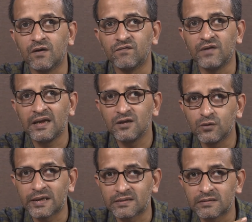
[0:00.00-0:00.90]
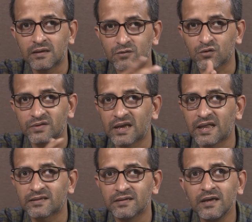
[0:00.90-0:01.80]
uh, value rational
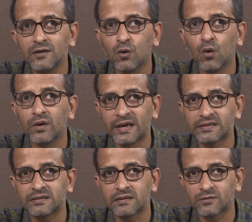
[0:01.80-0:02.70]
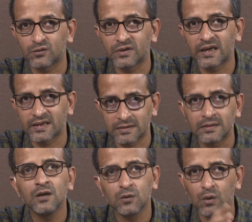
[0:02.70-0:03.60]
social action and goal rational social
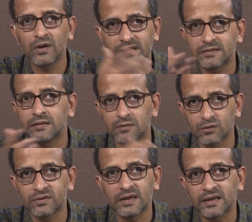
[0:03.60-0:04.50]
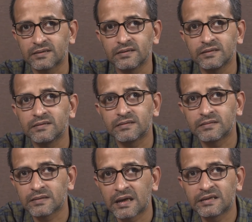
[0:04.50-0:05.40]
action. Goal rational social action
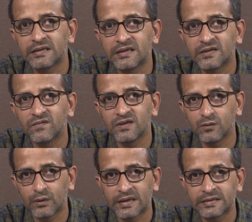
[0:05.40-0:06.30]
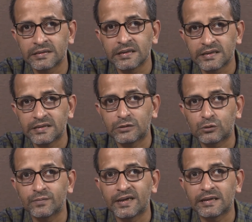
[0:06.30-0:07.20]
is alternatively known as
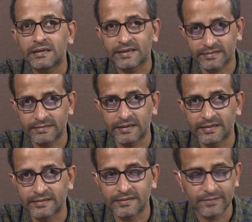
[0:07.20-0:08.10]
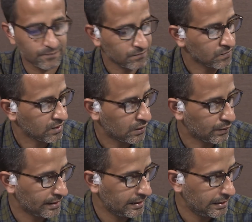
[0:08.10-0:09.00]
instrumental rationality.
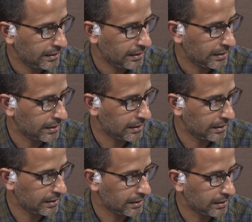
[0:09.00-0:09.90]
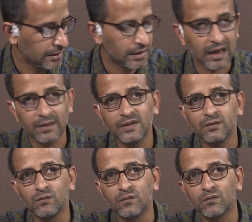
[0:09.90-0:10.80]
Okay? Uh, I
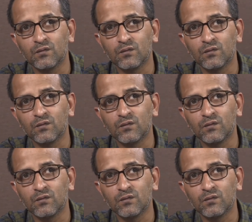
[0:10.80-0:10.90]
mean